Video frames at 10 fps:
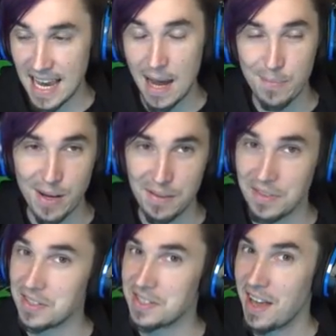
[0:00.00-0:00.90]
the camp
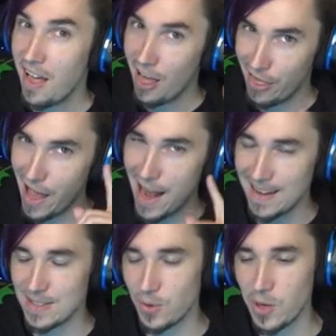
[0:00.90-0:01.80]
office. That
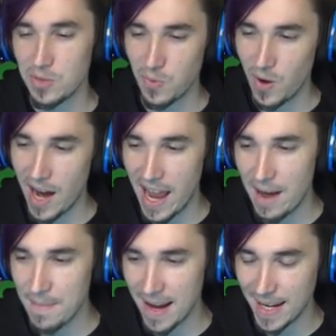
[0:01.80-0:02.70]
is always where I
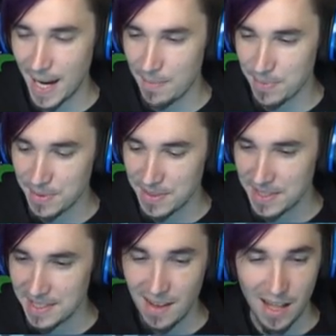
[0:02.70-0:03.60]
have my camp.
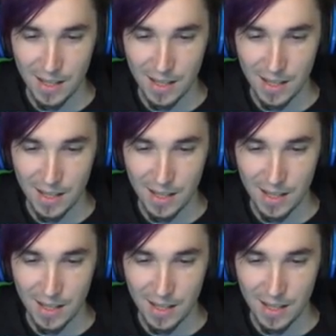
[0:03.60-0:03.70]
I